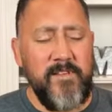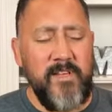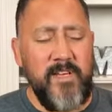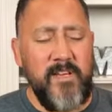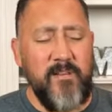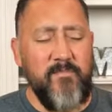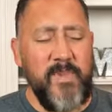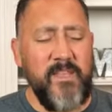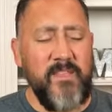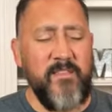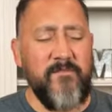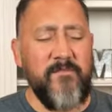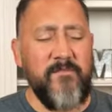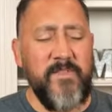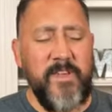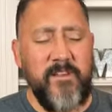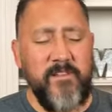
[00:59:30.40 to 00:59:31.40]
And may the
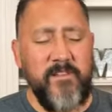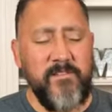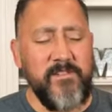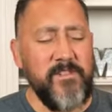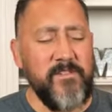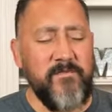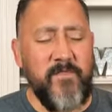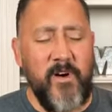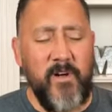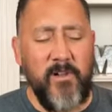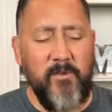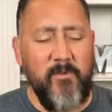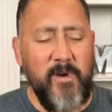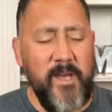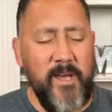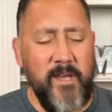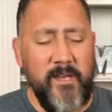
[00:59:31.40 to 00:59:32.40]
fear just fall
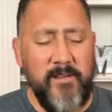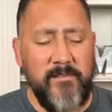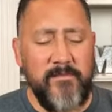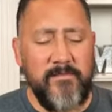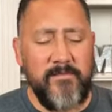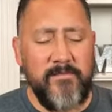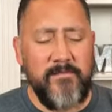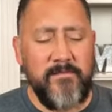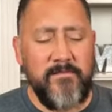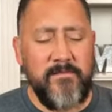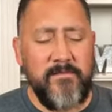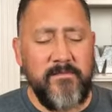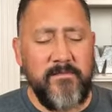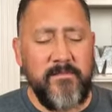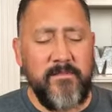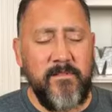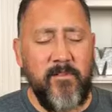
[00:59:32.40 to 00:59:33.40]
away.
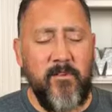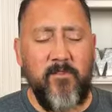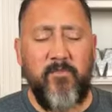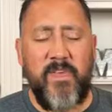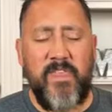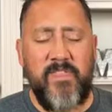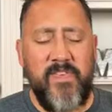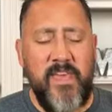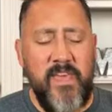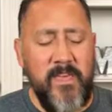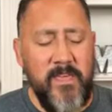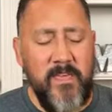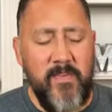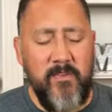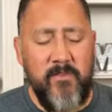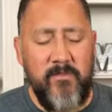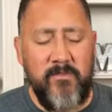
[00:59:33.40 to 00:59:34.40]
Lord, we
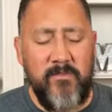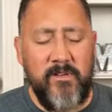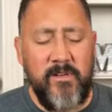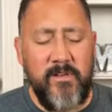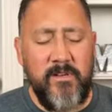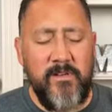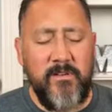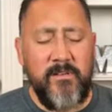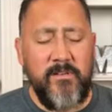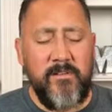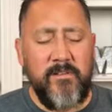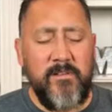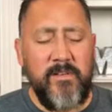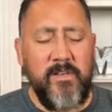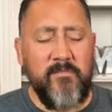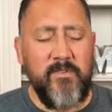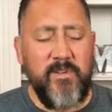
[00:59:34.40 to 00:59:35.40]
thank you
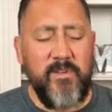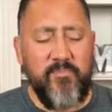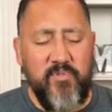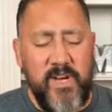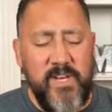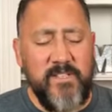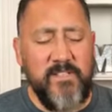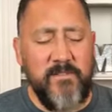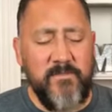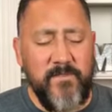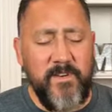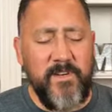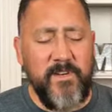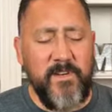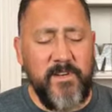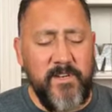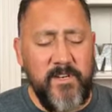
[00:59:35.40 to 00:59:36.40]
and we praise you for
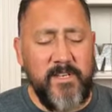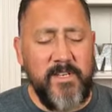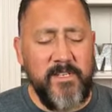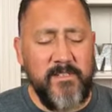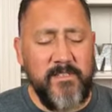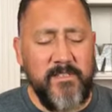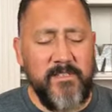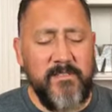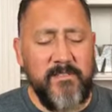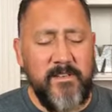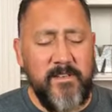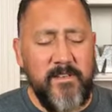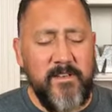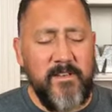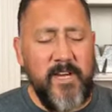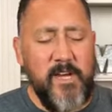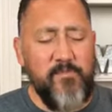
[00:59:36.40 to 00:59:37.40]
your goodness.
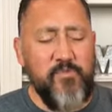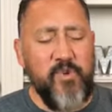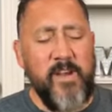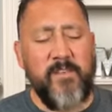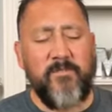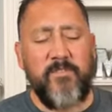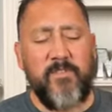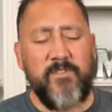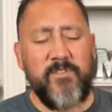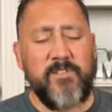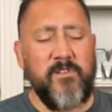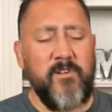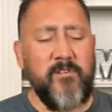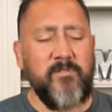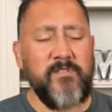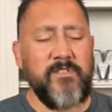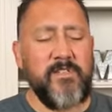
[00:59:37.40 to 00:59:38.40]
I pray if there's
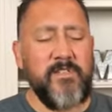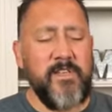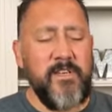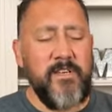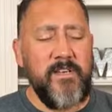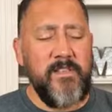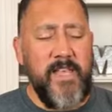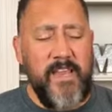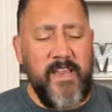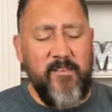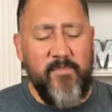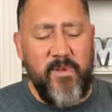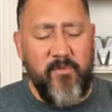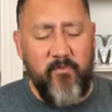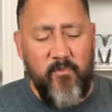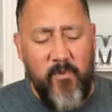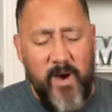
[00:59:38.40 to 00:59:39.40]
those that have
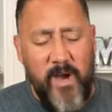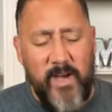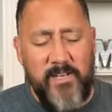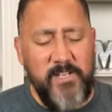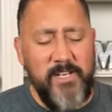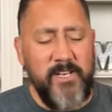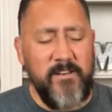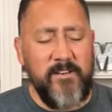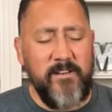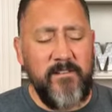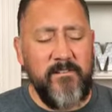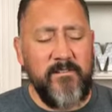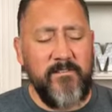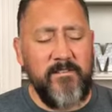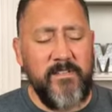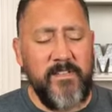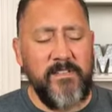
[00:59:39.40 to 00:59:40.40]
been
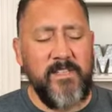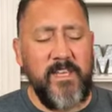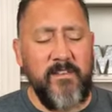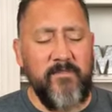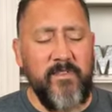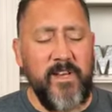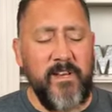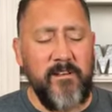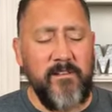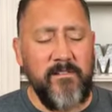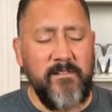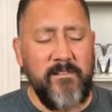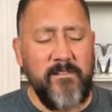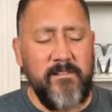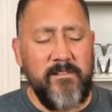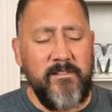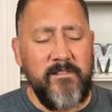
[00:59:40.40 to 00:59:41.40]
watching this
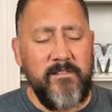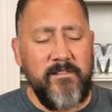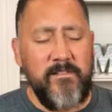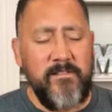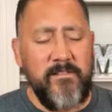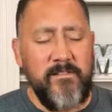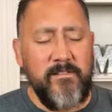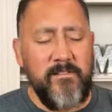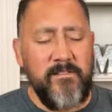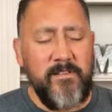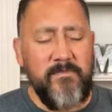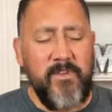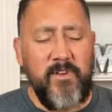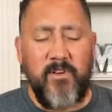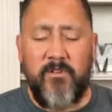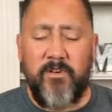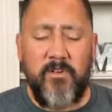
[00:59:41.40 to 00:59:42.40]
evening,
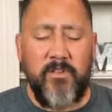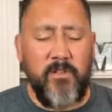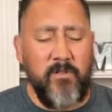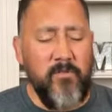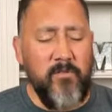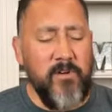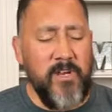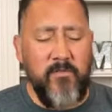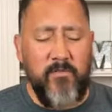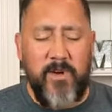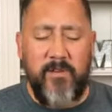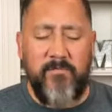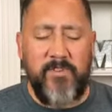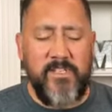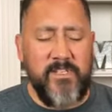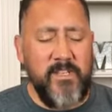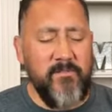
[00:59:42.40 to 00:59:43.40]
if you don't know the Lord and you want
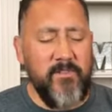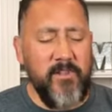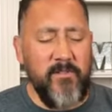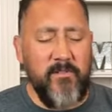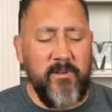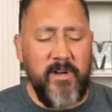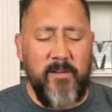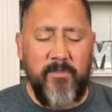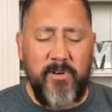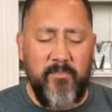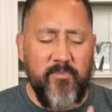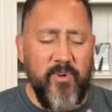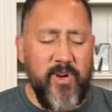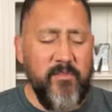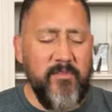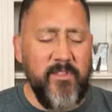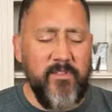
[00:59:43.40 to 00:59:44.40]
to receive the Lord, I want to
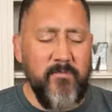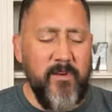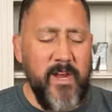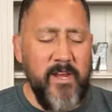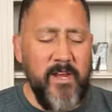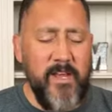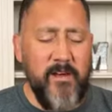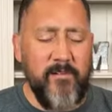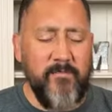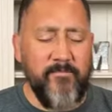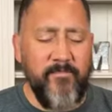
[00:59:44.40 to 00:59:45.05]
pray with you right now.